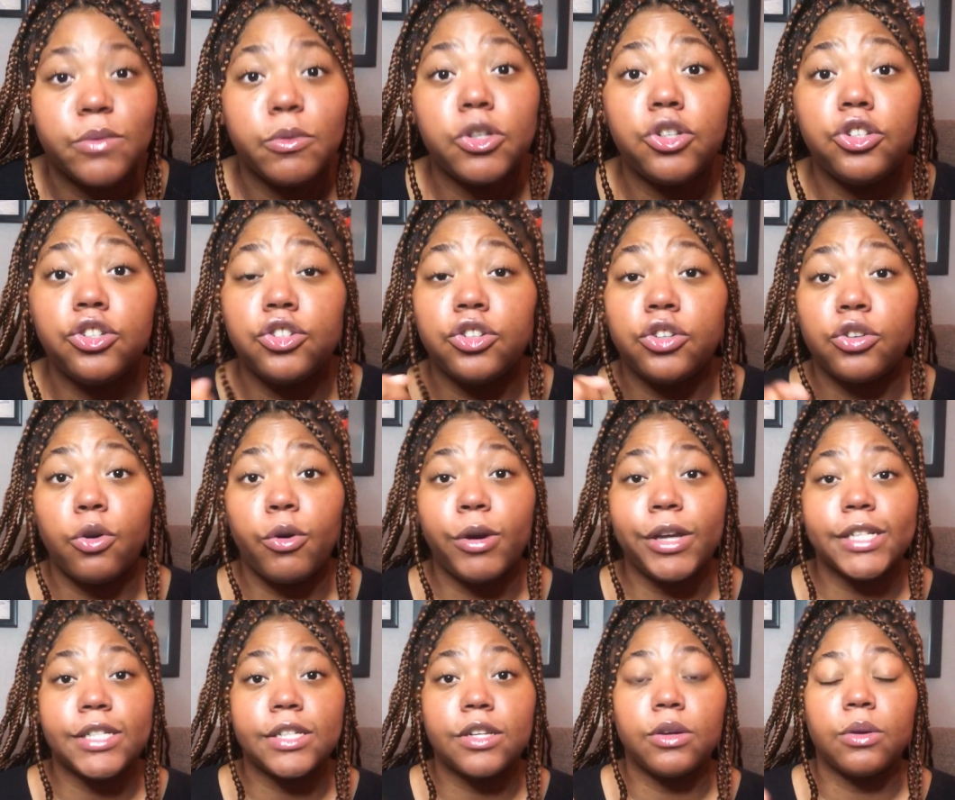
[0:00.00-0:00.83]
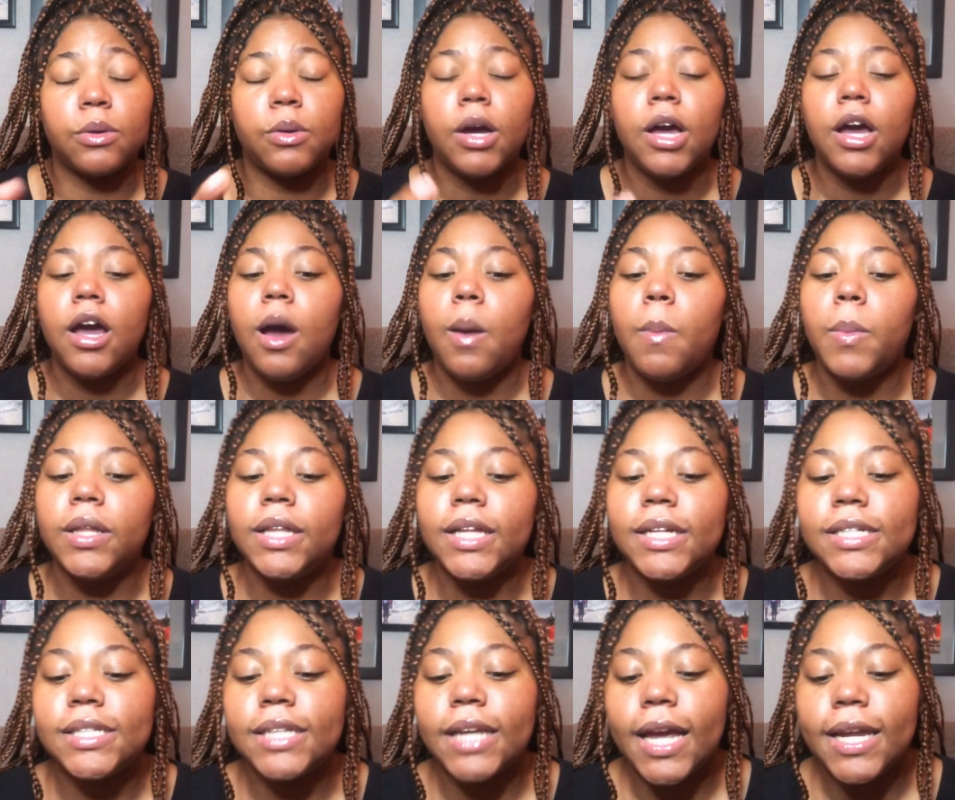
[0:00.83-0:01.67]
which you should always do, but
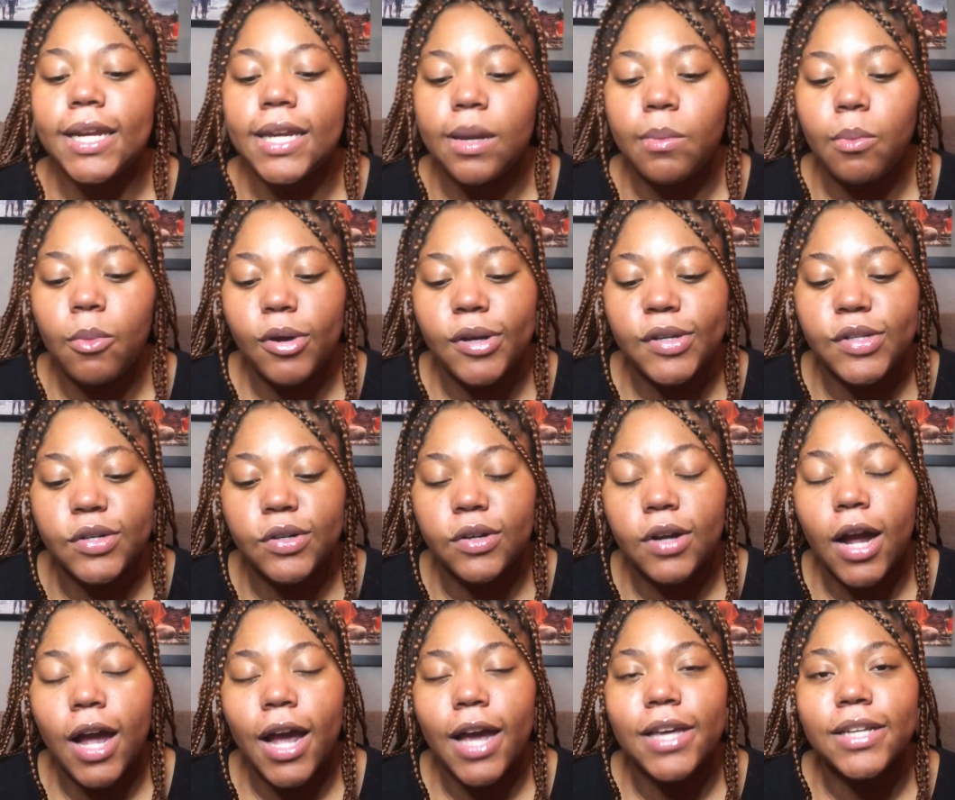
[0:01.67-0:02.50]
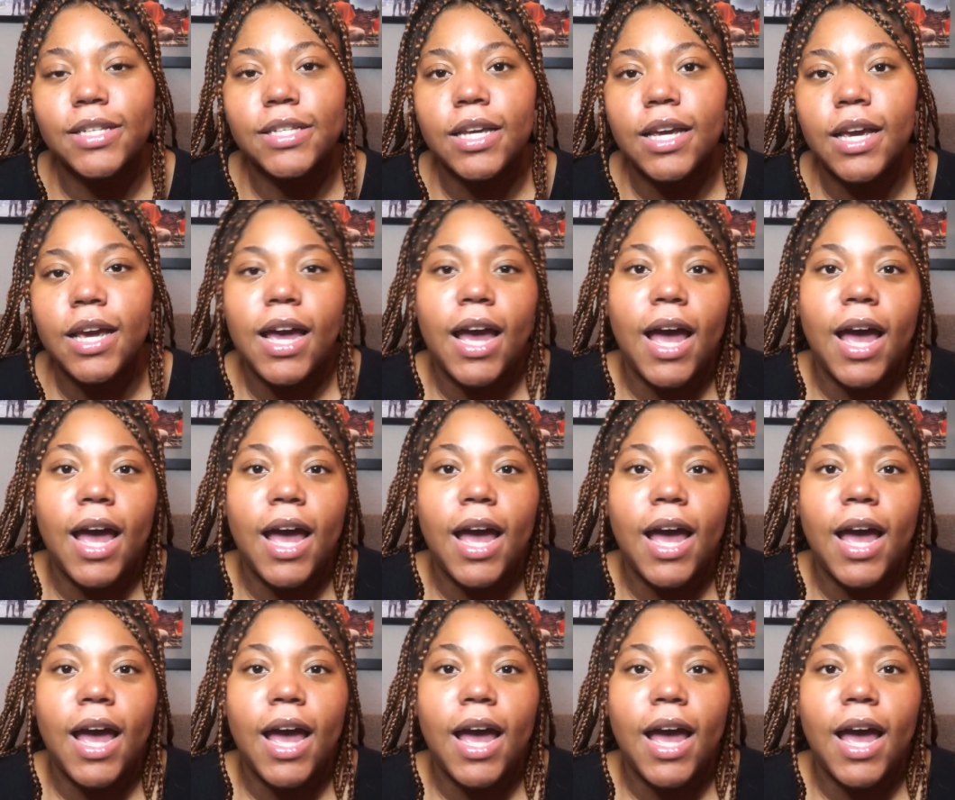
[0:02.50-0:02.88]
let's say I didn't moisturize,